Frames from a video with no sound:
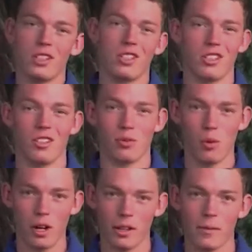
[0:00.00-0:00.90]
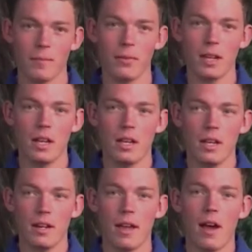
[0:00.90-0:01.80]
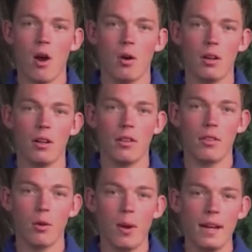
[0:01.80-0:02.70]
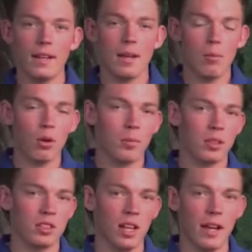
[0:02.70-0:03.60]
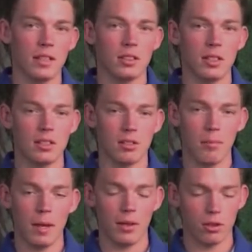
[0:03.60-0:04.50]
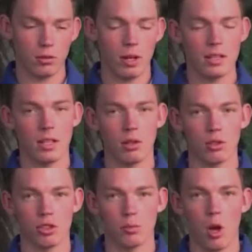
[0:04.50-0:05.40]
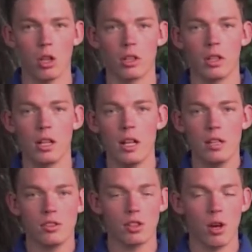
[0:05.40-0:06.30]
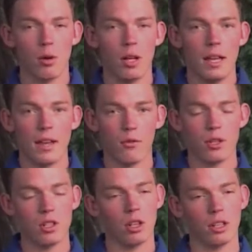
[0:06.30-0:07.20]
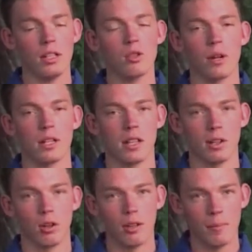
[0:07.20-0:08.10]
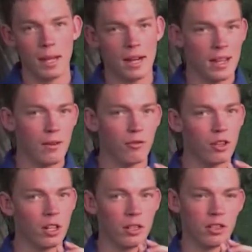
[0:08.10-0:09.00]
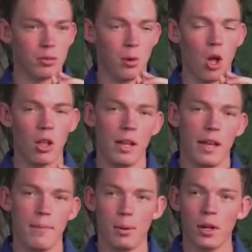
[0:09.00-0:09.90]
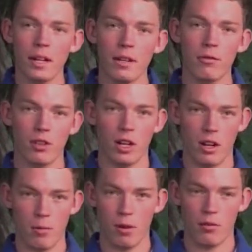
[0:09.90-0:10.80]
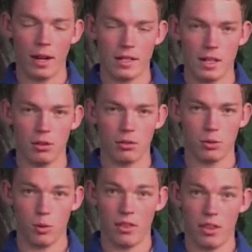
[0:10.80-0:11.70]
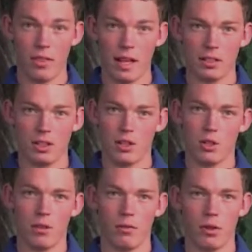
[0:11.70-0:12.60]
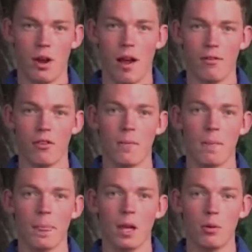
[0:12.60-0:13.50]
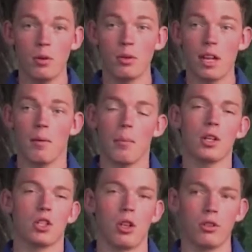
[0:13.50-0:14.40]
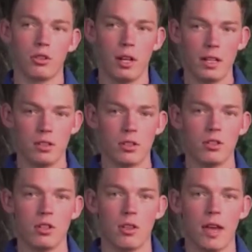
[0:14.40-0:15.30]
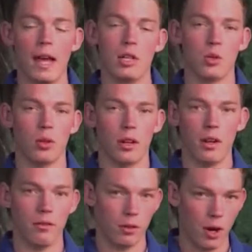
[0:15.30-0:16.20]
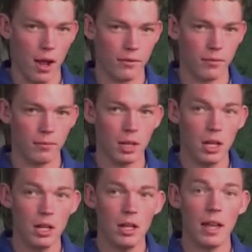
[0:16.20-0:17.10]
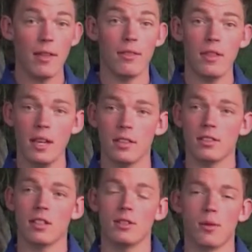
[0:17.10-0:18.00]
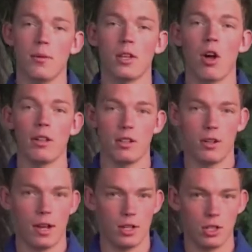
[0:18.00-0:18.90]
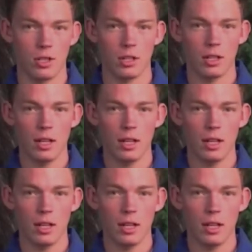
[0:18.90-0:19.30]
It just doesn't work. Now, the way to get more precise is to make those rectangles smaller. So if we took each rectangle and made it infinitely small and put an infinite number of rectangles within that section of the graph, we would get a much closer answer to the actual area of the graph. And this is what we call integration.